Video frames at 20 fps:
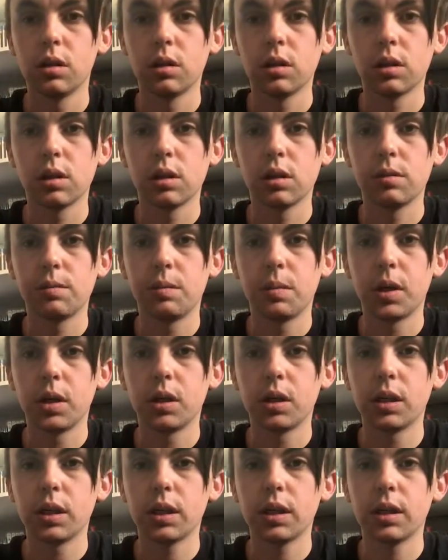
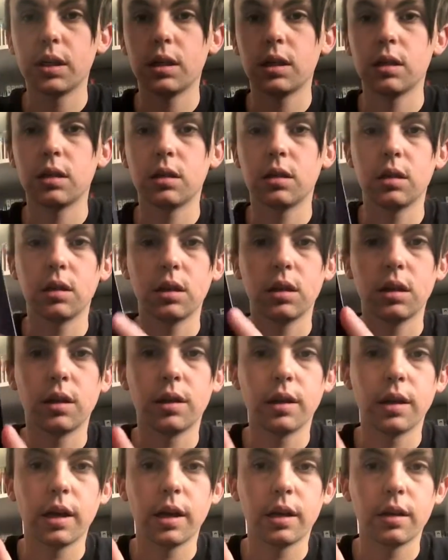Spine,
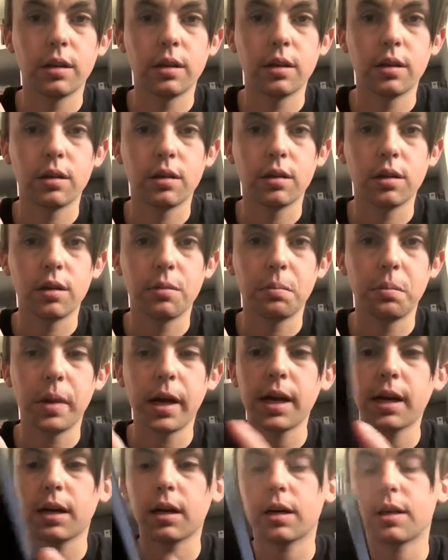and then the
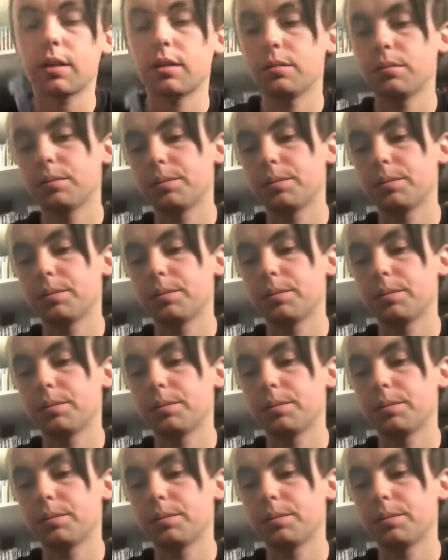back,